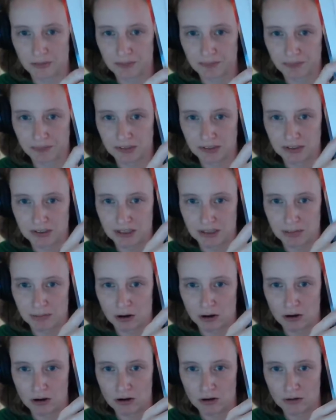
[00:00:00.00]
See them
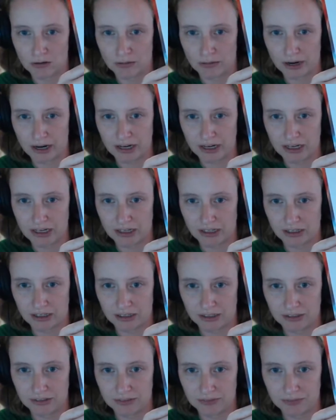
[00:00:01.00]
all right here.
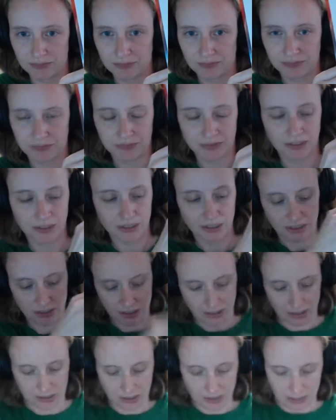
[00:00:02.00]

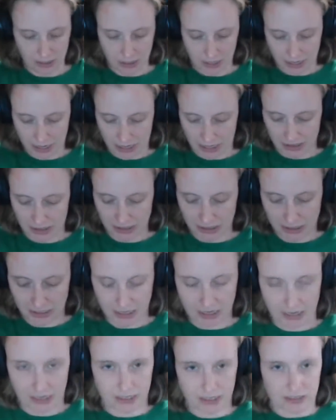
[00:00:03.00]
And
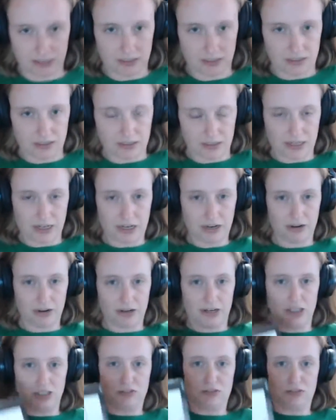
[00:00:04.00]
then here it is for the